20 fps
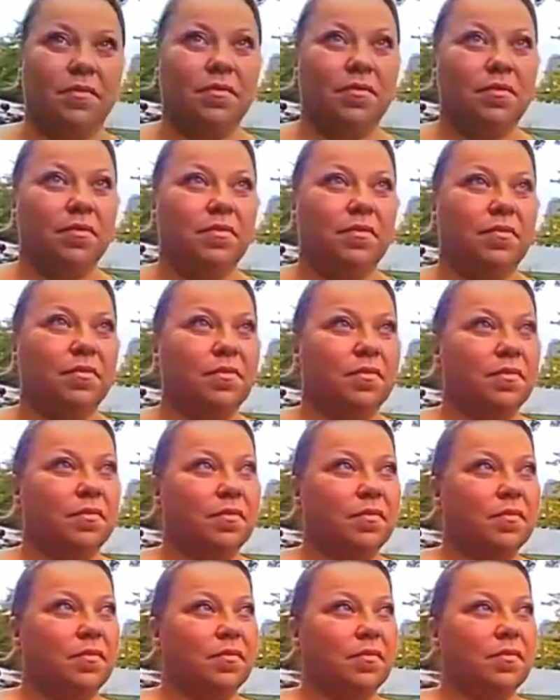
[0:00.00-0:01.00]

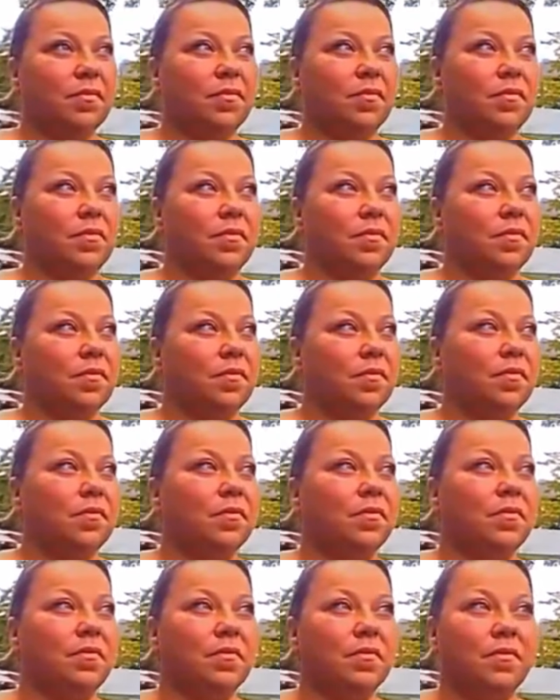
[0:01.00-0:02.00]

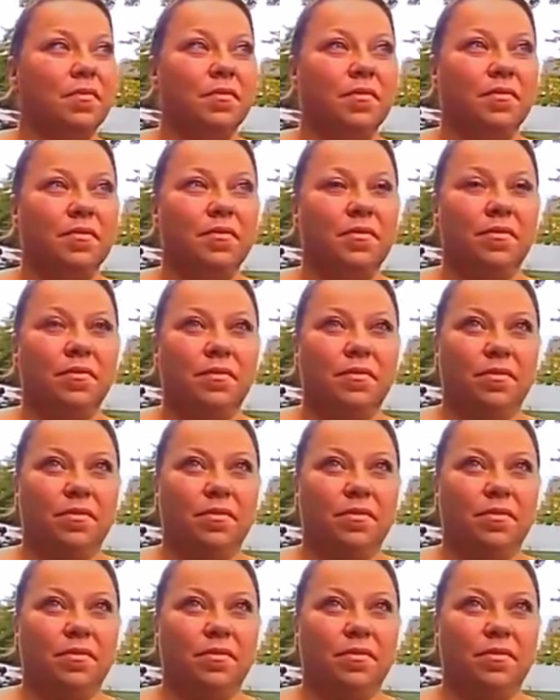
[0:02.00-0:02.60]
Nothing is said.